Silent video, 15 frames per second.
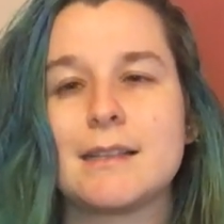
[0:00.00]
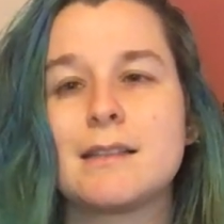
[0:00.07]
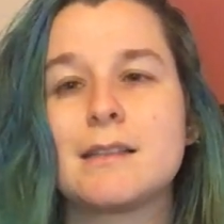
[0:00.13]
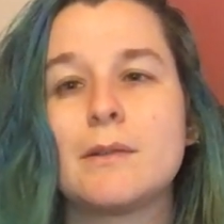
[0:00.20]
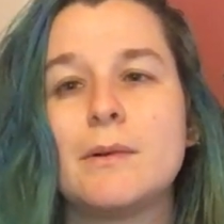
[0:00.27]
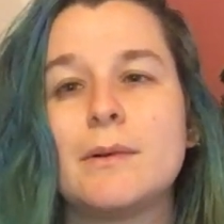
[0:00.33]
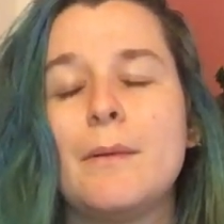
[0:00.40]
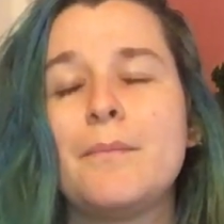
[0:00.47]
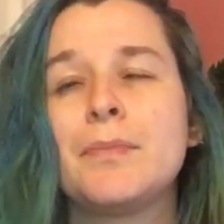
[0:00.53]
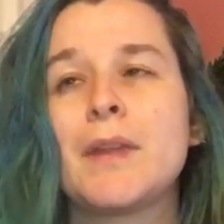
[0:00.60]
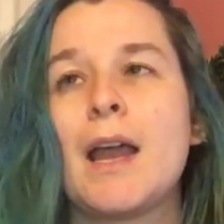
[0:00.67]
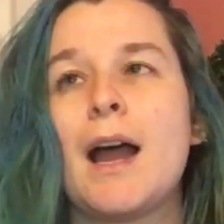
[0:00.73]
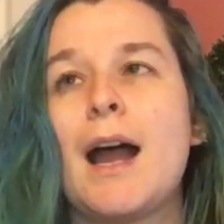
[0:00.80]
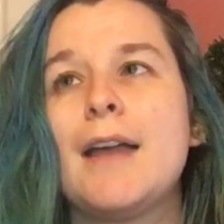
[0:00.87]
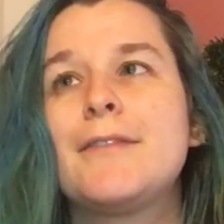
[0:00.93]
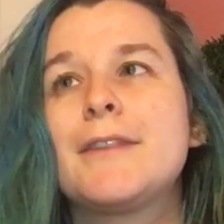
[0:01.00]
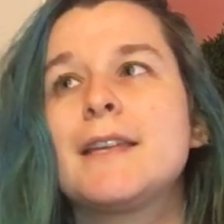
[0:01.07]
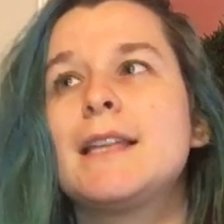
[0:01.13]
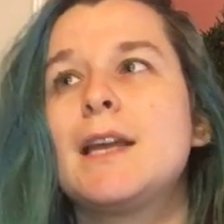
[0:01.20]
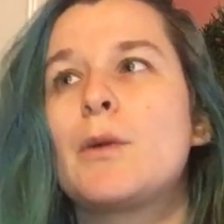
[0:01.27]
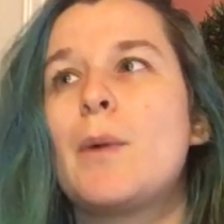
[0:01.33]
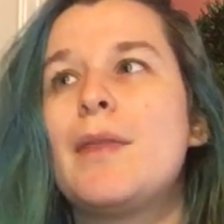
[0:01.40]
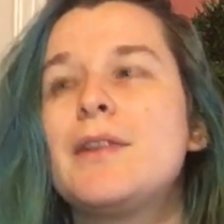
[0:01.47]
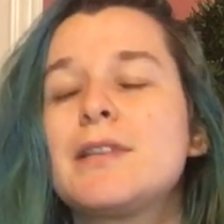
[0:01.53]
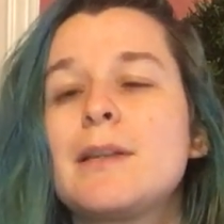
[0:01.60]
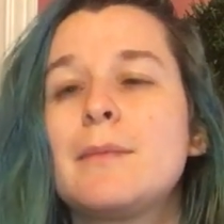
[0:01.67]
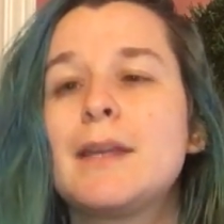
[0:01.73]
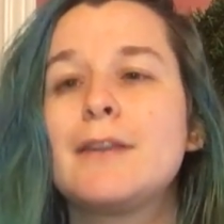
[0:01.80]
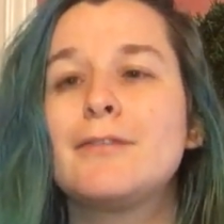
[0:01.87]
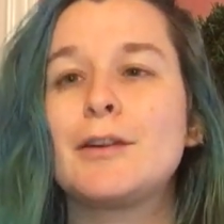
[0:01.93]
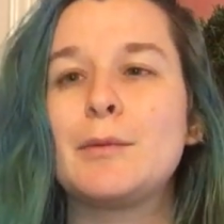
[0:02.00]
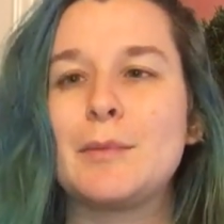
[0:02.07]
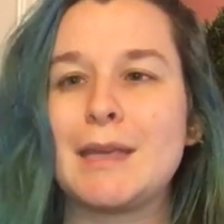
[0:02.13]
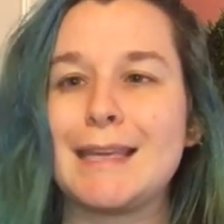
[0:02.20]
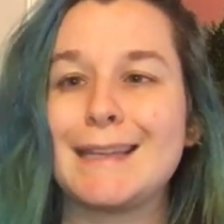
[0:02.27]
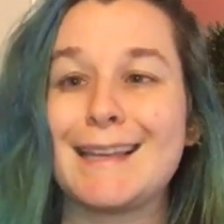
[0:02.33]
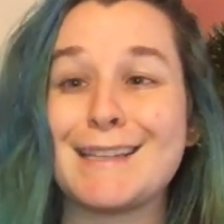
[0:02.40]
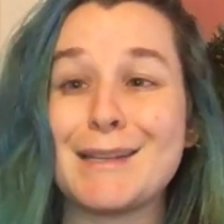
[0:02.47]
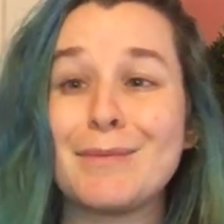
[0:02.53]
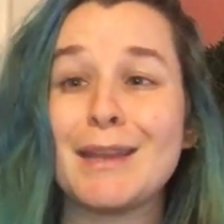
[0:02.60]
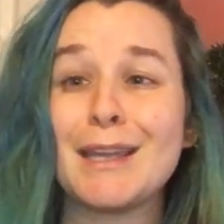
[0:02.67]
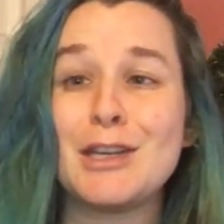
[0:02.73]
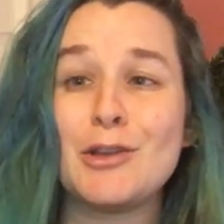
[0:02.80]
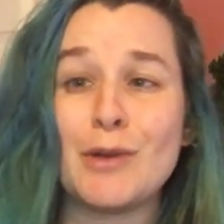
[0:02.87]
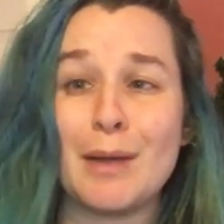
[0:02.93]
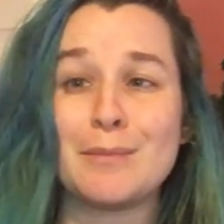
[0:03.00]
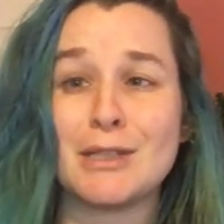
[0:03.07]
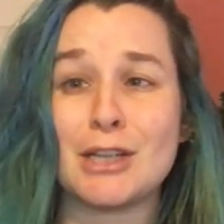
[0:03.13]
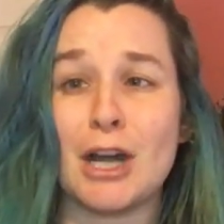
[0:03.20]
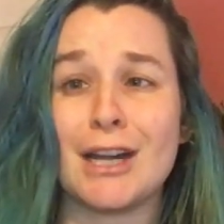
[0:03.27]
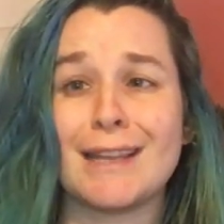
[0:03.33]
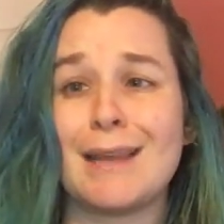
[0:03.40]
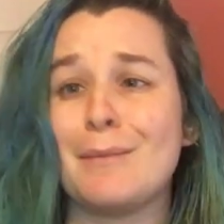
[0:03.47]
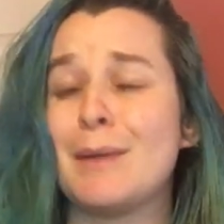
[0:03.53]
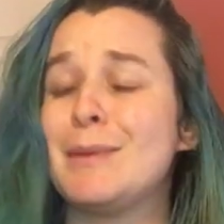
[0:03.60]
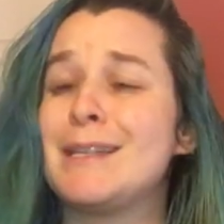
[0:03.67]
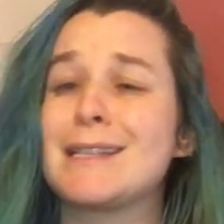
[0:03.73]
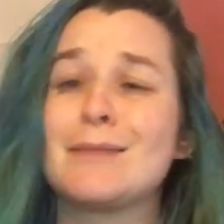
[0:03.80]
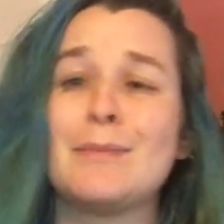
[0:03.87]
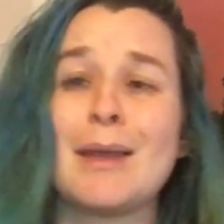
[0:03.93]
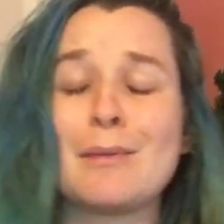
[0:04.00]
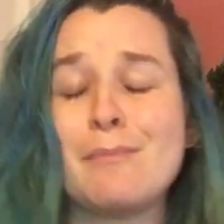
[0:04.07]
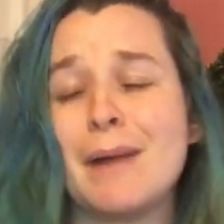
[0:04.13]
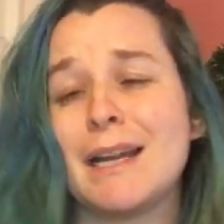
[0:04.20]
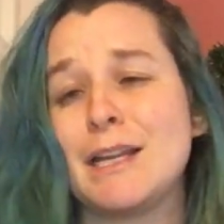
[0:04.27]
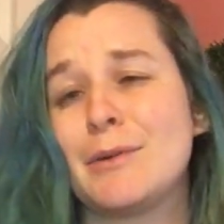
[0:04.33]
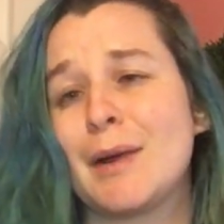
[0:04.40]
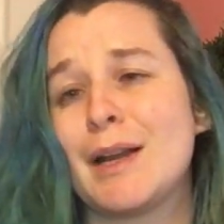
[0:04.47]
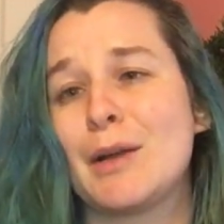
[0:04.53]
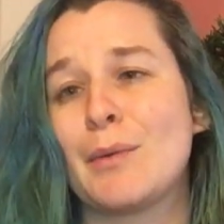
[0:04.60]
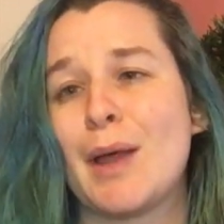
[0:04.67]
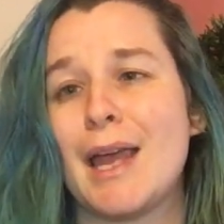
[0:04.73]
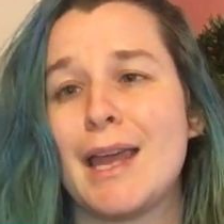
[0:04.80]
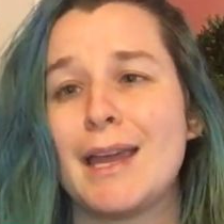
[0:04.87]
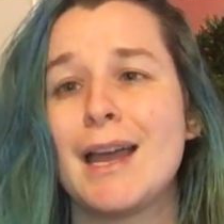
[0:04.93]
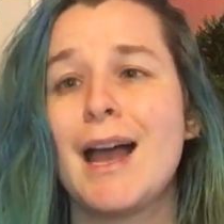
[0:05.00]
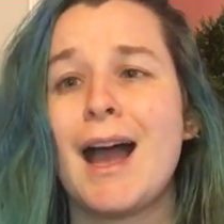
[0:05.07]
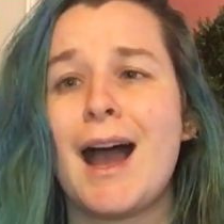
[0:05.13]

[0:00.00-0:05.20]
So I feel like when there's something for me, like something new I'm starting that maybe doesn't make money right away,